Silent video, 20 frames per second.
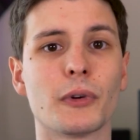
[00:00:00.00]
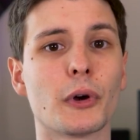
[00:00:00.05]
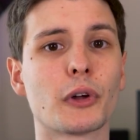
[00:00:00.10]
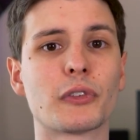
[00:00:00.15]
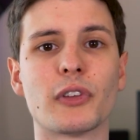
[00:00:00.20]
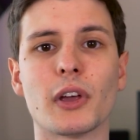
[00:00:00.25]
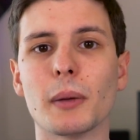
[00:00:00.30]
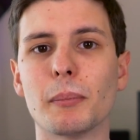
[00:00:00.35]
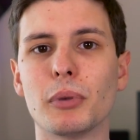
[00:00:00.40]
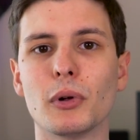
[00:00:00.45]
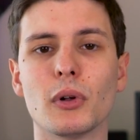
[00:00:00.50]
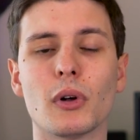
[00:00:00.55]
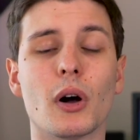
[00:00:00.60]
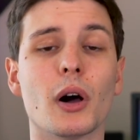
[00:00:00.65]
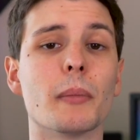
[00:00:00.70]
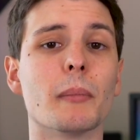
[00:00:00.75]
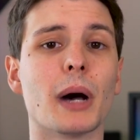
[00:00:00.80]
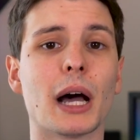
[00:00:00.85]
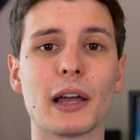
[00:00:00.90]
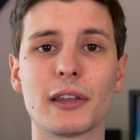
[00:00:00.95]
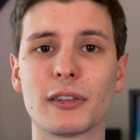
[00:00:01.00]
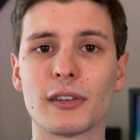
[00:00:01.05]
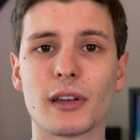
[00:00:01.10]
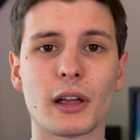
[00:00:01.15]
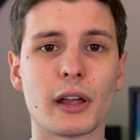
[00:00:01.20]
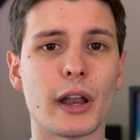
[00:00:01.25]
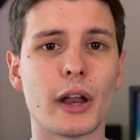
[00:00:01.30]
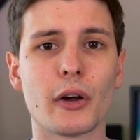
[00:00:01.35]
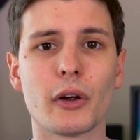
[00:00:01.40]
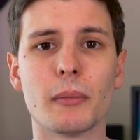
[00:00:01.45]
For example, on my
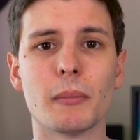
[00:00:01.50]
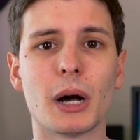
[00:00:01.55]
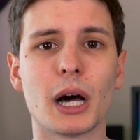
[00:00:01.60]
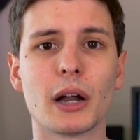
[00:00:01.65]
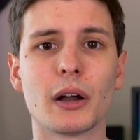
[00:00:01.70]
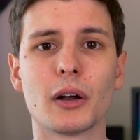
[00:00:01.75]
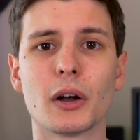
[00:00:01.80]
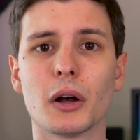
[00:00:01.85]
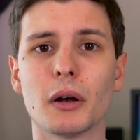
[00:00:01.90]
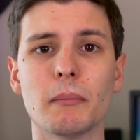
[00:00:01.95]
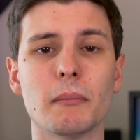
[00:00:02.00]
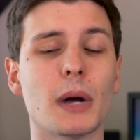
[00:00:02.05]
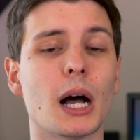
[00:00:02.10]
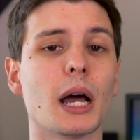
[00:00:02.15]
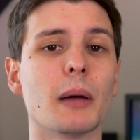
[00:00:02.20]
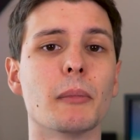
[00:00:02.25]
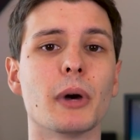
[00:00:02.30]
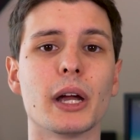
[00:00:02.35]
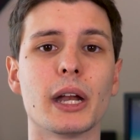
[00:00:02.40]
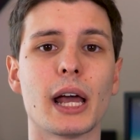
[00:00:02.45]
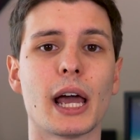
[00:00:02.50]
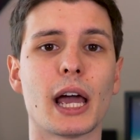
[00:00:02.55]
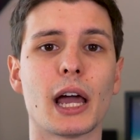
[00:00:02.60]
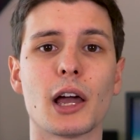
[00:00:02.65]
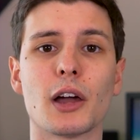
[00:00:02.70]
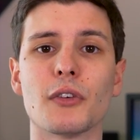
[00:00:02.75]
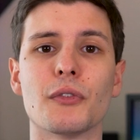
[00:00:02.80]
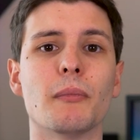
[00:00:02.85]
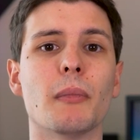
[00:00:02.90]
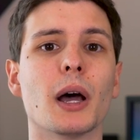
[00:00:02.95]
secondary monitor, I might
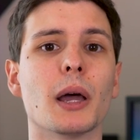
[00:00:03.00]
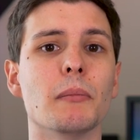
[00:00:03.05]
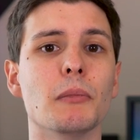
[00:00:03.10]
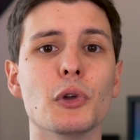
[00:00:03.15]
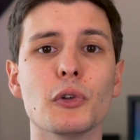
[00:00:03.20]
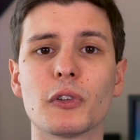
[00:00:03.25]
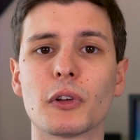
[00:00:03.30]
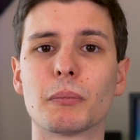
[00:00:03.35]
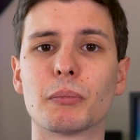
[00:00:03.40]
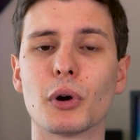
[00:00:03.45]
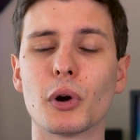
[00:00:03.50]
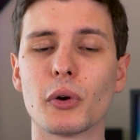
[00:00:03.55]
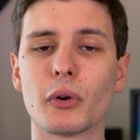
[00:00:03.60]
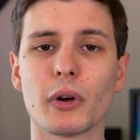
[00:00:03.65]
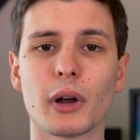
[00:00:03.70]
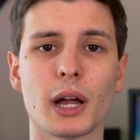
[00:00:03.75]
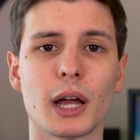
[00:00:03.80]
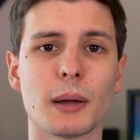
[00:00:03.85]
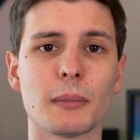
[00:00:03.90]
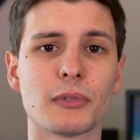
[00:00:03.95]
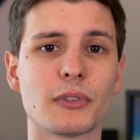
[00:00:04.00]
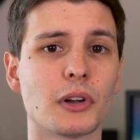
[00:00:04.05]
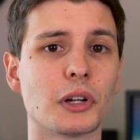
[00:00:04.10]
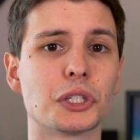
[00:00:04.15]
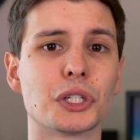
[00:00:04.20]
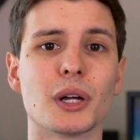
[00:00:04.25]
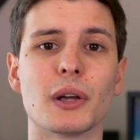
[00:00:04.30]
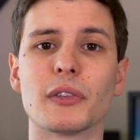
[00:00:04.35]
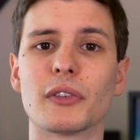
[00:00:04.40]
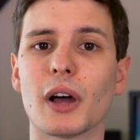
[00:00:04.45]
have my music programs
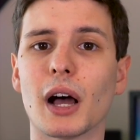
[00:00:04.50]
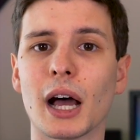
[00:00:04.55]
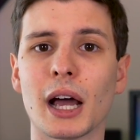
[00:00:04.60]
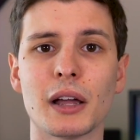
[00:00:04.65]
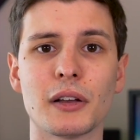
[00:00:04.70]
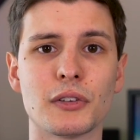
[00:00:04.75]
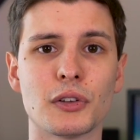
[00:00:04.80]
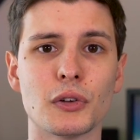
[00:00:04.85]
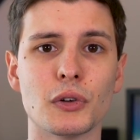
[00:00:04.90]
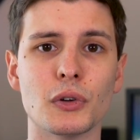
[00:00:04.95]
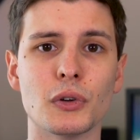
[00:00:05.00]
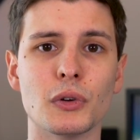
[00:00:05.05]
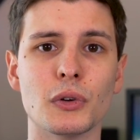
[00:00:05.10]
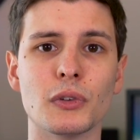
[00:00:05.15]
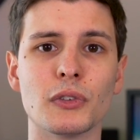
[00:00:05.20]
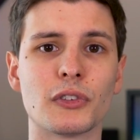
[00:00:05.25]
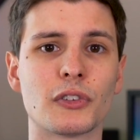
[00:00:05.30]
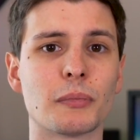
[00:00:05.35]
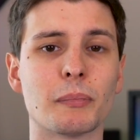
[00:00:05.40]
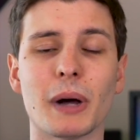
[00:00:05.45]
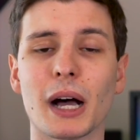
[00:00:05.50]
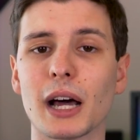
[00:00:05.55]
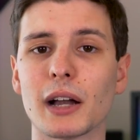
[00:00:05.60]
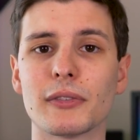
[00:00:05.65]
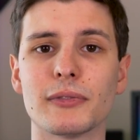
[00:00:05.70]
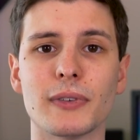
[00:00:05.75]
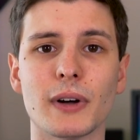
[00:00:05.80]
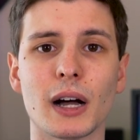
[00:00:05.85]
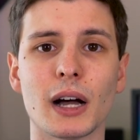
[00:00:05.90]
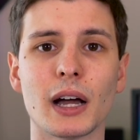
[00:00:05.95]
such as iTunes,
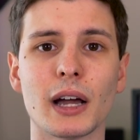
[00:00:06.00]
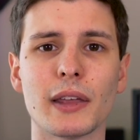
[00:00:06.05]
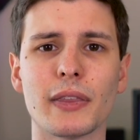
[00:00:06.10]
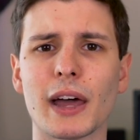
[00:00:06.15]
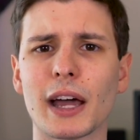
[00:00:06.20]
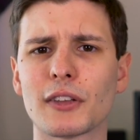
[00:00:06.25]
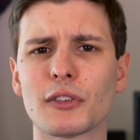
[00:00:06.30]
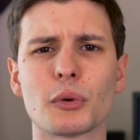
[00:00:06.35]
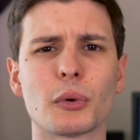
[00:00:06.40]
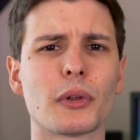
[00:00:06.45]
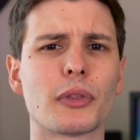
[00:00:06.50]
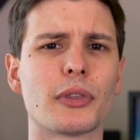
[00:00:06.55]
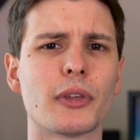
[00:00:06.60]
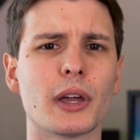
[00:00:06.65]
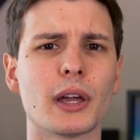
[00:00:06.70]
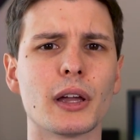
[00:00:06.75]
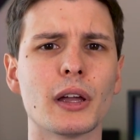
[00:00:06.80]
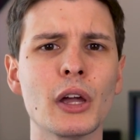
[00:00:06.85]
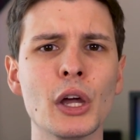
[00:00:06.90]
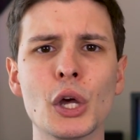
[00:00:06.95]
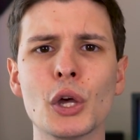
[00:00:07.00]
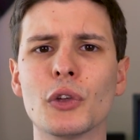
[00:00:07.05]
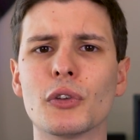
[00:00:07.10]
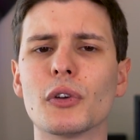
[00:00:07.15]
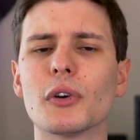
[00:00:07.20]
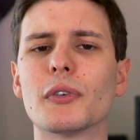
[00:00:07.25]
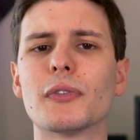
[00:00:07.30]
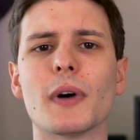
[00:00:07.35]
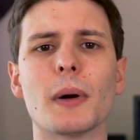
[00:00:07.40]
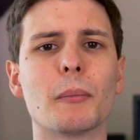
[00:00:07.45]
Spotify, that sort of thing.
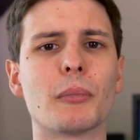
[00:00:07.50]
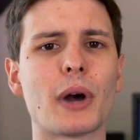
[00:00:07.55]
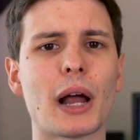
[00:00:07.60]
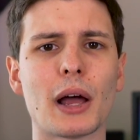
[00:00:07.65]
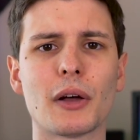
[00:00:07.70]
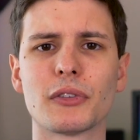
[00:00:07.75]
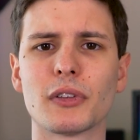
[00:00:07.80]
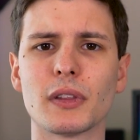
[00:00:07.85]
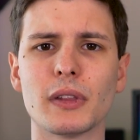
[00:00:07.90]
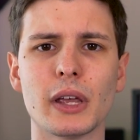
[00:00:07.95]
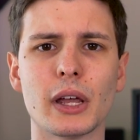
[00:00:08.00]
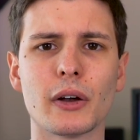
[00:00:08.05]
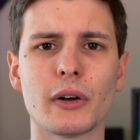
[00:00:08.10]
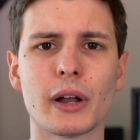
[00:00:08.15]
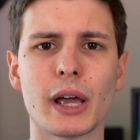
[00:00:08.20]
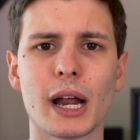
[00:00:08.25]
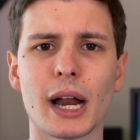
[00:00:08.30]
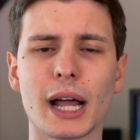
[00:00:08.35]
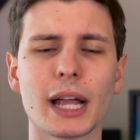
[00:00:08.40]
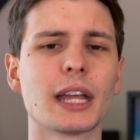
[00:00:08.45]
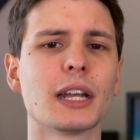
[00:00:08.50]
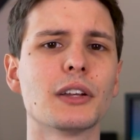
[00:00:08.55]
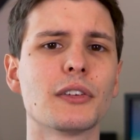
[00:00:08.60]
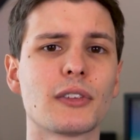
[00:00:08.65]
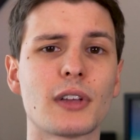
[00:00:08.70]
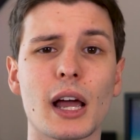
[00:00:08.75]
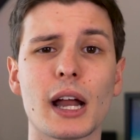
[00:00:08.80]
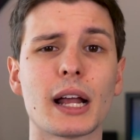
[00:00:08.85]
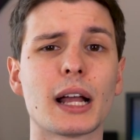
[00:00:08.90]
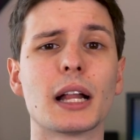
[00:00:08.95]
So if I'm browsing the internet, I can
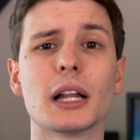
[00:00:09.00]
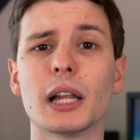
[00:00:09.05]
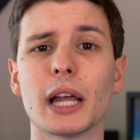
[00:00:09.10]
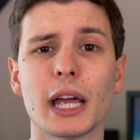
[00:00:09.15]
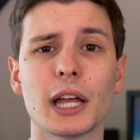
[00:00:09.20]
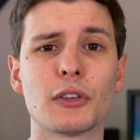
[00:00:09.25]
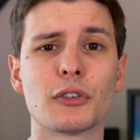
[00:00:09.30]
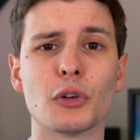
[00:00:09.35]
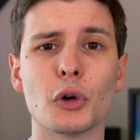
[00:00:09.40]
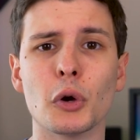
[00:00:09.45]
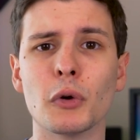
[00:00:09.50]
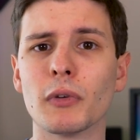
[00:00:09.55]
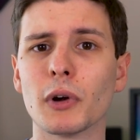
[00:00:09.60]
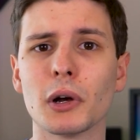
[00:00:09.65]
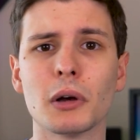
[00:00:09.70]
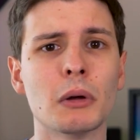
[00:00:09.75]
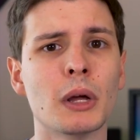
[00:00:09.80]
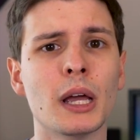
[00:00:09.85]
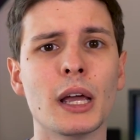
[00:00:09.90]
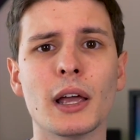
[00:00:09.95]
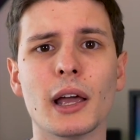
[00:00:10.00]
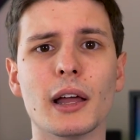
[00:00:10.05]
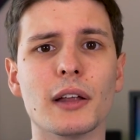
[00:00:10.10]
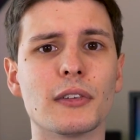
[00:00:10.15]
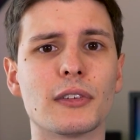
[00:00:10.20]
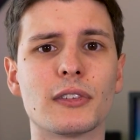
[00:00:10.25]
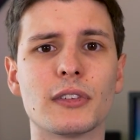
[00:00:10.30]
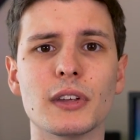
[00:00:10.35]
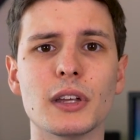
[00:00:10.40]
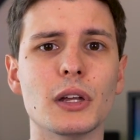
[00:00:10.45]
just kind of glance over and
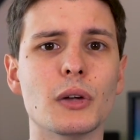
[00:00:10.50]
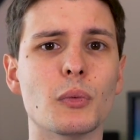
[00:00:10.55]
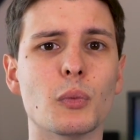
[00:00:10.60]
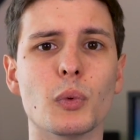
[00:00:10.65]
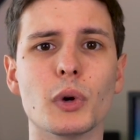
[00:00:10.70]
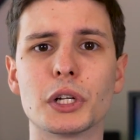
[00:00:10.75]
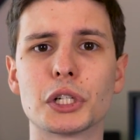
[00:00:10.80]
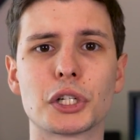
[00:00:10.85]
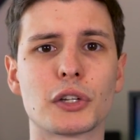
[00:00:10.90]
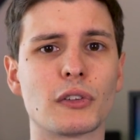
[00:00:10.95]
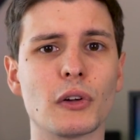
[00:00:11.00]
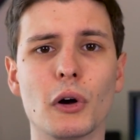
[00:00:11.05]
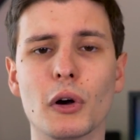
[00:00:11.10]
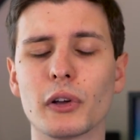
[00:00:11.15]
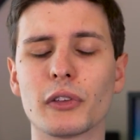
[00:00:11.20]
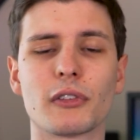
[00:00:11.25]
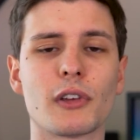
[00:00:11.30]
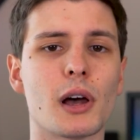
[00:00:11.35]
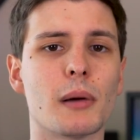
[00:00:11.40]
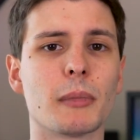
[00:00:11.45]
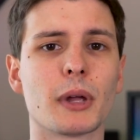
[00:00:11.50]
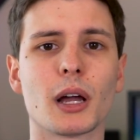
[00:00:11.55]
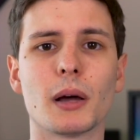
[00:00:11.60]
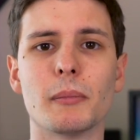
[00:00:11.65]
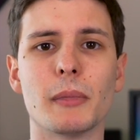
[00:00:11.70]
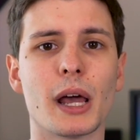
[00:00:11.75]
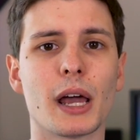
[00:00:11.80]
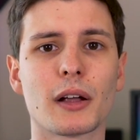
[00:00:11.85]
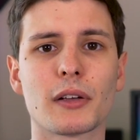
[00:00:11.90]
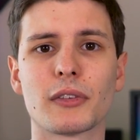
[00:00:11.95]
see which song is coming up
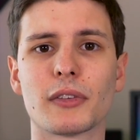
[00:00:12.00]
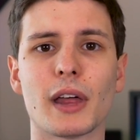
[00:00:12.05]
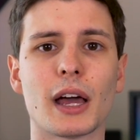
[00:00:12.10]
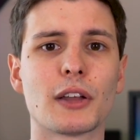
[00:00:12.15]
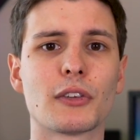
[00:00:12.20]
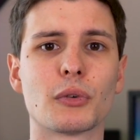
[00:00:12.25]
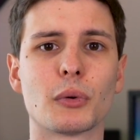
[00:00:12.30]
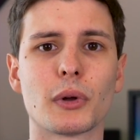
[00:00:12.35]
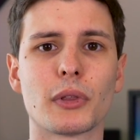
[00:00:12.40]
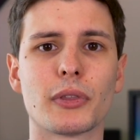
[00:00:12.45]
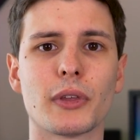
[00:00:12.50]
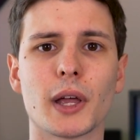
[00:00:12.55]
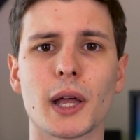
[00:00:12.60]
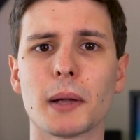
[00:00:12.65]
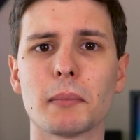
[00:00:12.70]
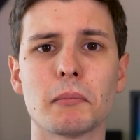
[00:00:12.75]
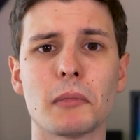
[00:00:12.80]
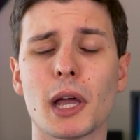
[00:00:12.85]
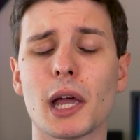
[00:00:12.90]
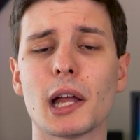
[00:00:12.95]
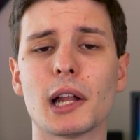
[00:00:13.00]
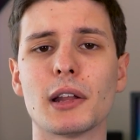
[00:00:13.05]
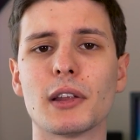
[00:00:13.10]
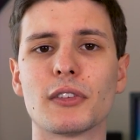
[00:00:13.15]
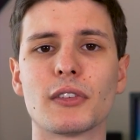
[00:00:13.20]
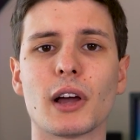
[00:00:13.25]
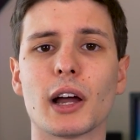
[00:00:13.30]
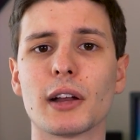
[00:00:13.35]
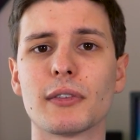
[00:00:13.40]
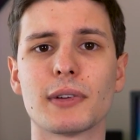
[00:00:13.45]
next, that sort of thing, and
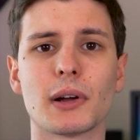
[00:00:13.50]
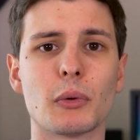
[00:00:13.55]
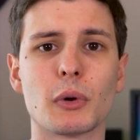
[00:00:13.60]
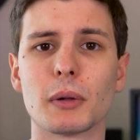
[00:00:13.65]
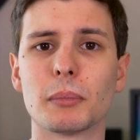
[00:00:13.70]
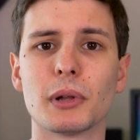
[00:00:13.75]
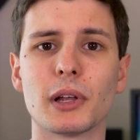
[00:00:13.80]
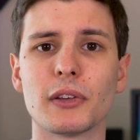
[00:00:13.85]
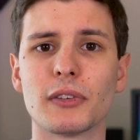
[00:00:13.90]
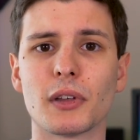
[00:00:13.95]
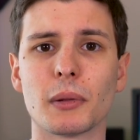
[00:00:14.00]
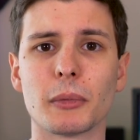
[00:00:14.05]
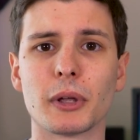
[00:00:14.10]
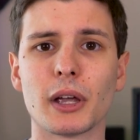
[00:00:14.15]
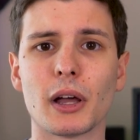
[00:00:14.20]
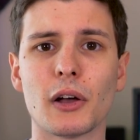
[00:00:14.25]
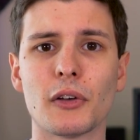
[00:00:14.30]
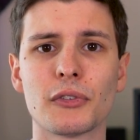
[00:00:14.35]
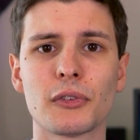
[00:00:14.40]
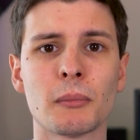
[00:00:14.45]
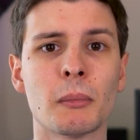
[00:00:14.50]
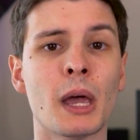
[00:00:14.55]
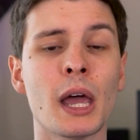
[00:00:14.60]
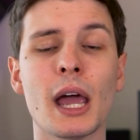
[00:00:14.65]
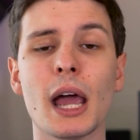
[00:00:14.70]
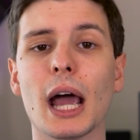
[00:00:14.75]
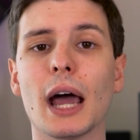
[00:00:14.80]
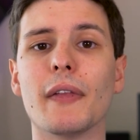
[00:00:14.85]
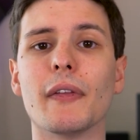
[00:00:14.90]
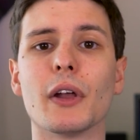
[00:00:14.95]
decide if I want to play something else.
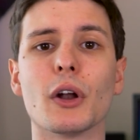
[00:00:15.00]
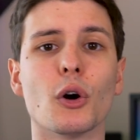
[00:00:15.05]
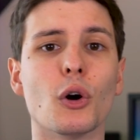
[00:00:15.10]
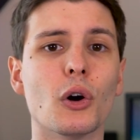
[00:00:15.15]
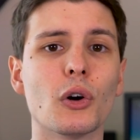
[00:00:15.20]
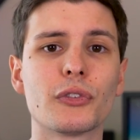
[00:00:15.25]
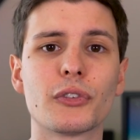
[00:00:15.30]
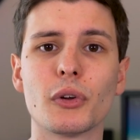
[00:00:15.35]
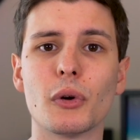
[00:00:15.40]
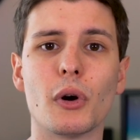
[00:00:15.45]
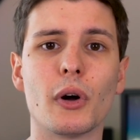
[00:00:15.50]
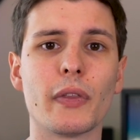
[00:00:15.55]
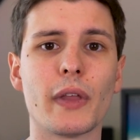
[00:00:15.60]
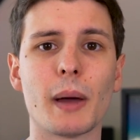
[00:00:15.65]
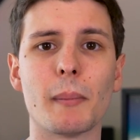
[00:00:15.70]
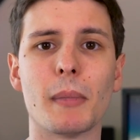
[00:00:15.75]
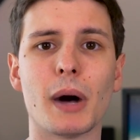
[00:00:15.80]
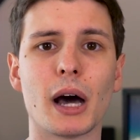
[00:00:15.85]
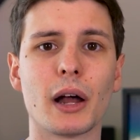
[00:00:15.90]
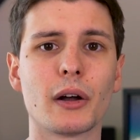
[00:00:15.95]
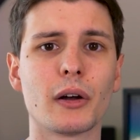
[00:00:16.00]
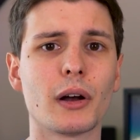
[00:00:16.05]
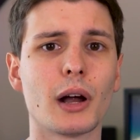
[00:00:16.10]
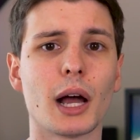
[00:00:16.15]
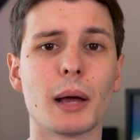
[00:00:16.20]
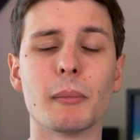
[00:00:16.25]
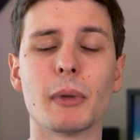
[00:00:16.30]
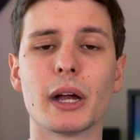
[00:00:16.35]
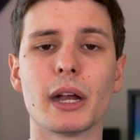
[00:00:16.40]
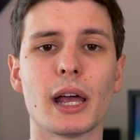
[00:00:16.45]
And then also on that monitor,
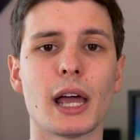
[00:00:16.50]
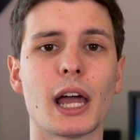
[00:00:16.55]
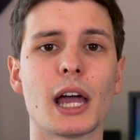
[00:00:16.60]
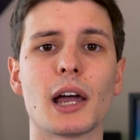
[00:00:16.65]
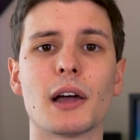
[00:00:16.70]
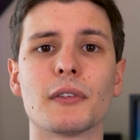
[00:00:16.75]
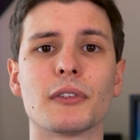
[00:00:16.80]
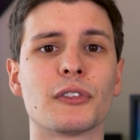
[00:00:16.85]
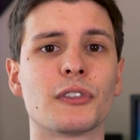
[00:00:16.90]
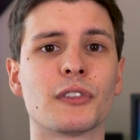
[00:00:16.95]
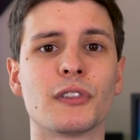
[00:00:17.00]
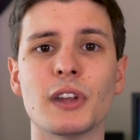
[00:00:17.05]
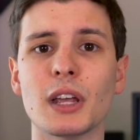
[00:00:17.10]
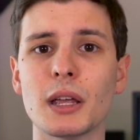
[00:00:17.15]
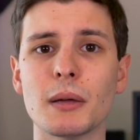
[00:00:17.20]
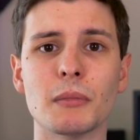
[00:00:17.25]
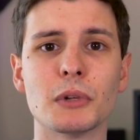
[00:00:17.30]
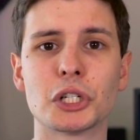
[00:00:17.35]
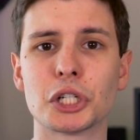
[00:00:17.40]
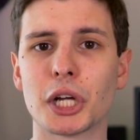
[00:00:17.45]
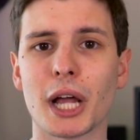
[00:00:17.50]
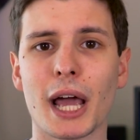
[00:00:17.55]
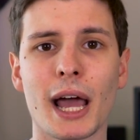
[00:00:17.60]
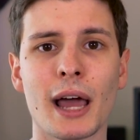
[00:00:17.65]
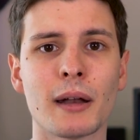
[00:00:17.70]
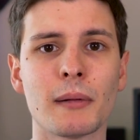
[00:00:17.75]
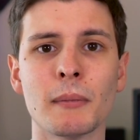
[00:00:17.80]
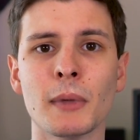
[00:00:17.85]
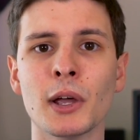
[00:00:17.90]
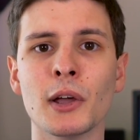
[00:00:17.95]
I might have Steam
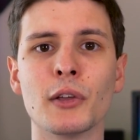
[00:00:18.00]
chat.